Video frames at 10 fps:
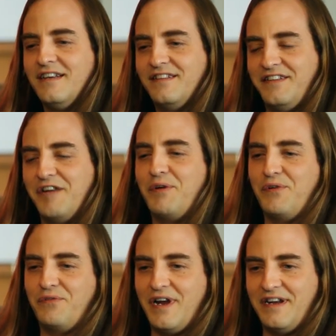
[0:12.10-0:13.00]
Stickmen
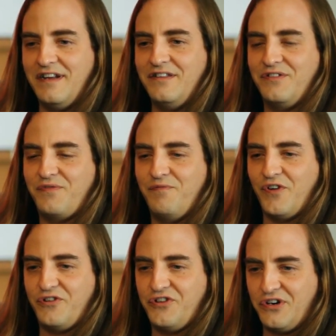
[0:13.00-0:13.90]
with Ray Guns
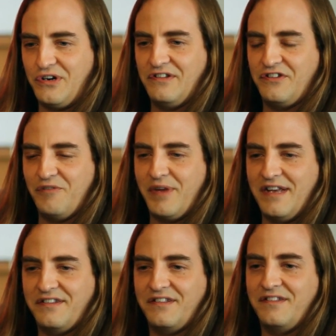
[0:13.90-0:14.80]
for sure is the
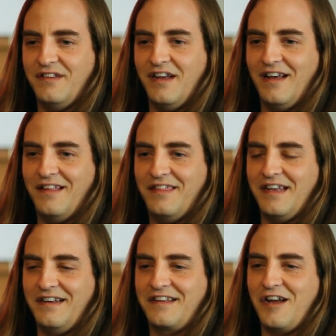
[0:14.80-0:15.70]
best uh,
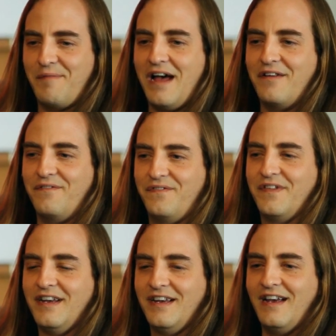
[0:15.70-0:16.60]
thing to come out of
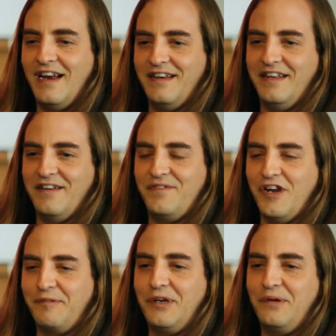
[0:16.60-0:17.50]
out of
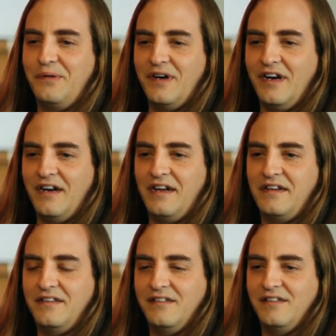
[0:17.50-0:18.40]
DFW,
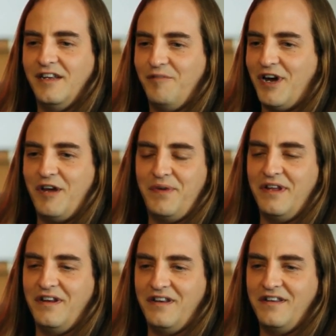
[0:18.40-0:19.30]
uh, in my
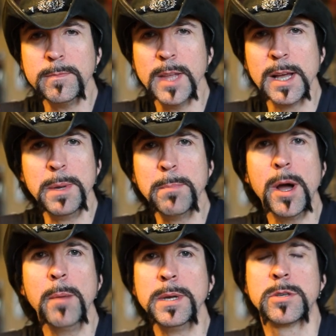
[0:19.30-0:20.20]
opinion. I mean,
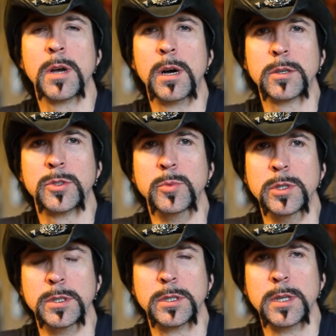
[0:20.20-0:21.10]
Bobby Soxx
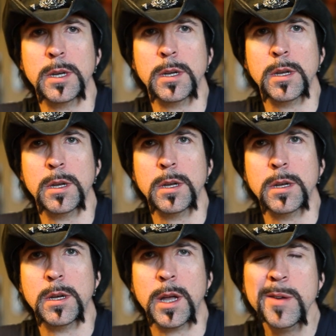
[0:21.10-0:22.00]
was
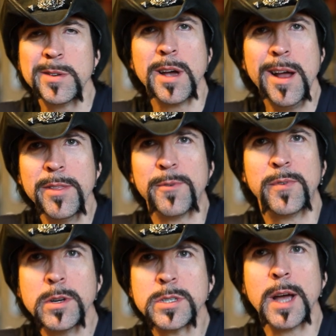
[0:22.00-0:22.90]
he was kind of the
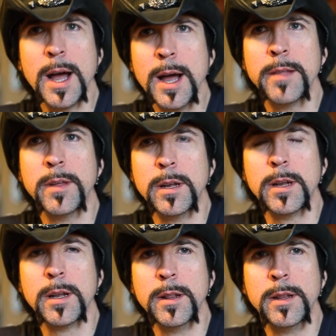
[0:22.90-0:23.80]
first guy that
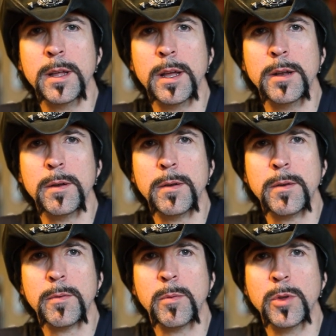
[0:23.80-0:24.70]

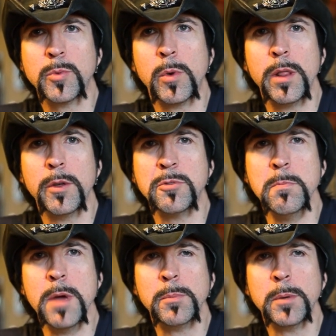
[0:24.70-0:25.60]
that was one of those
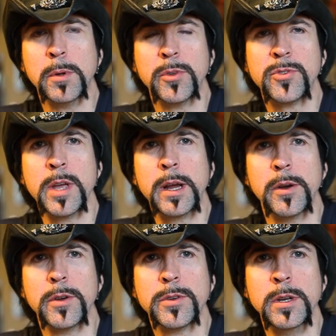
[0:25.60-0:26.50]
memorable
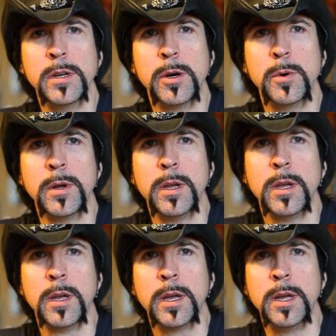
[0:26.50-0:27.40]
singers. You know,
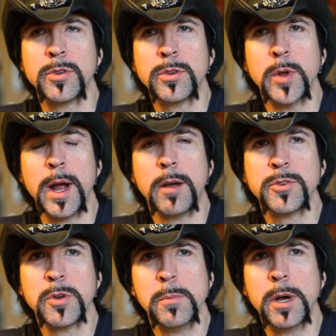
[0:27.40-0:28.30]
he stood out
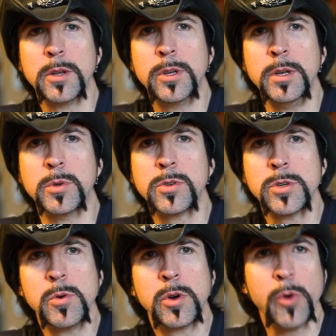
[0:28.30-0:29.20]
so much he was
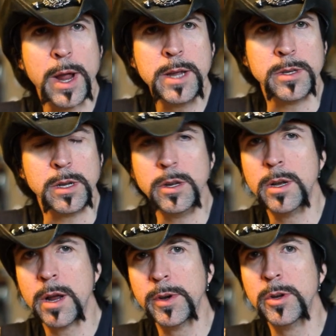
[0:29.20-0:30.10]
so crazy, and you
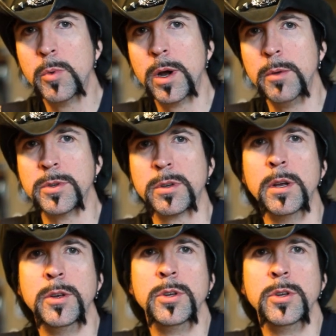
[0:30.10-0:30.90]
never knew what he was going to